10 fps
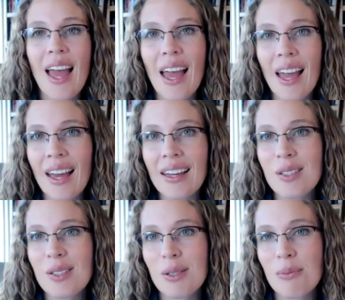and
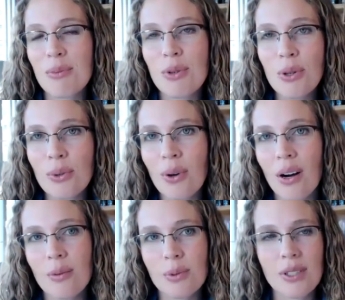some new
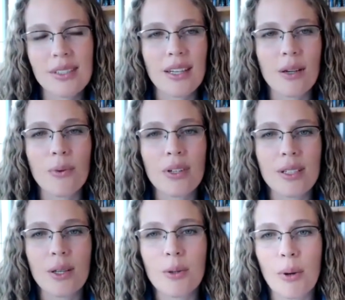options that I want to
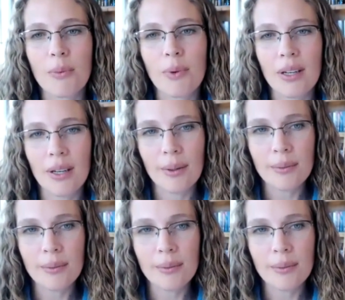tell you about right now.